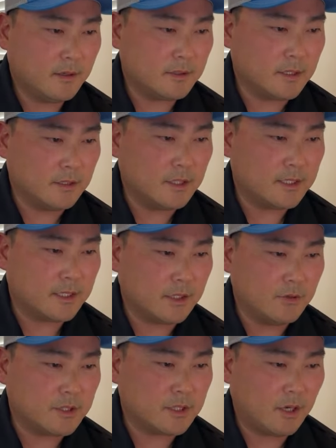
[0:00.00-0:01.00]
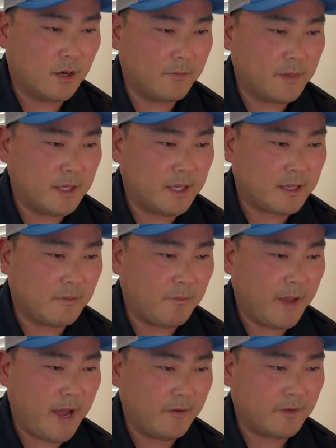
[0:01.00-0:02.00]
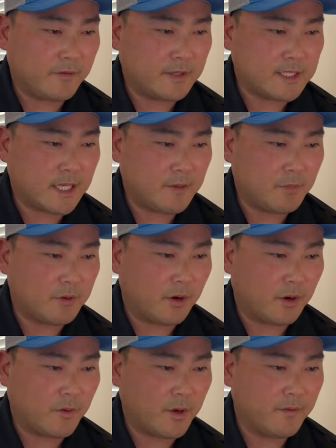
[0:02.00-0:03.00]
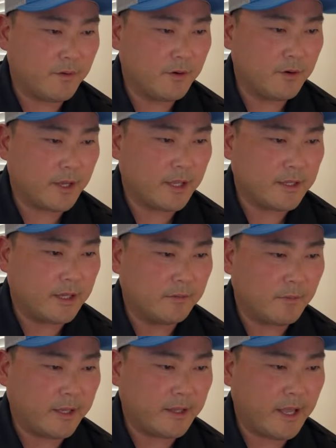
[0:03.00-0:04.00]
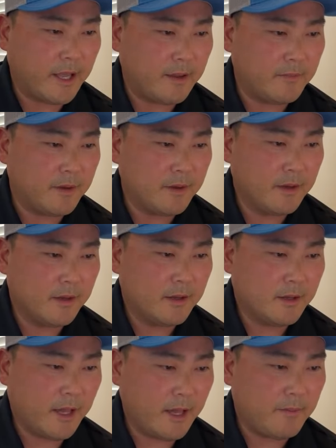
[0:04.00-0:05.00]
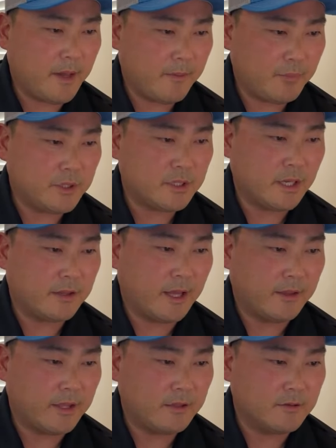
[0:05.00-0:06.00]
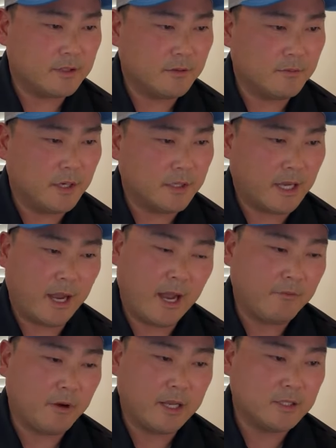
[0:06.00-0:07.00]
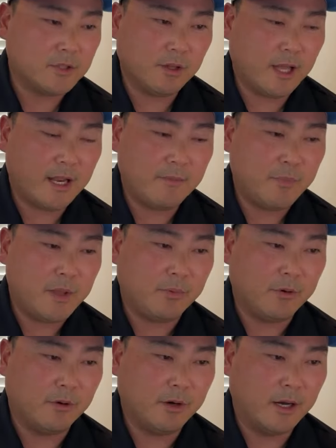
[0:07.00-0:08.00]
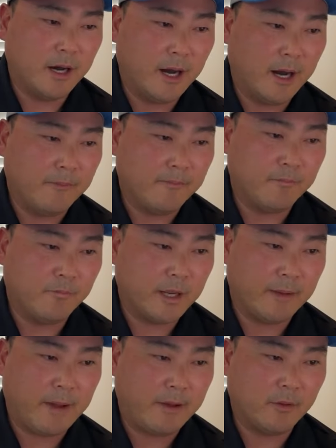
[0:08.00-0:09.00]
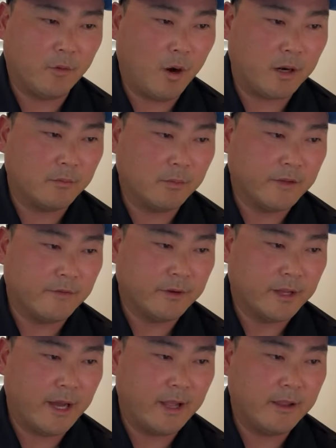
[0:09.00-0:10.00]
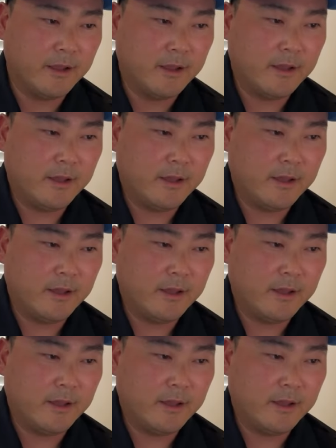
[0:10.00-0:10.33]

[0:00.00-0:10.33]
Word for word: See, Justin, you saw me at the mouth of the San Bernard River and yelled my name. Hey, man, I appreciate that. Thank you so much. I run into a lot of people when I'm out in the water, believe it or not.